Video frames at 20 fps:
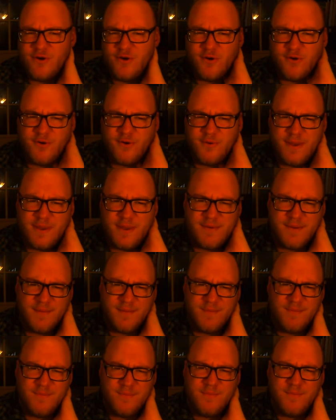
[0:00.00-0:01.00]
or maybe
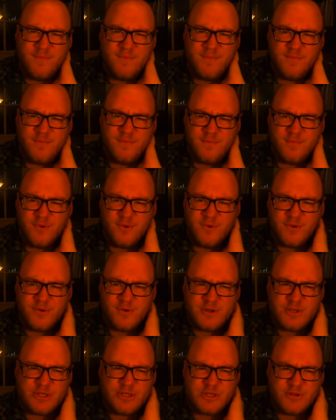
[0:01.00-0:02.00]
a bird
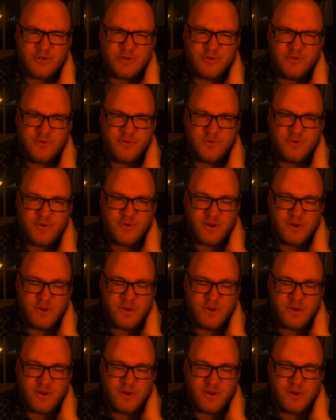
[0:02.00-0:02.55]
suit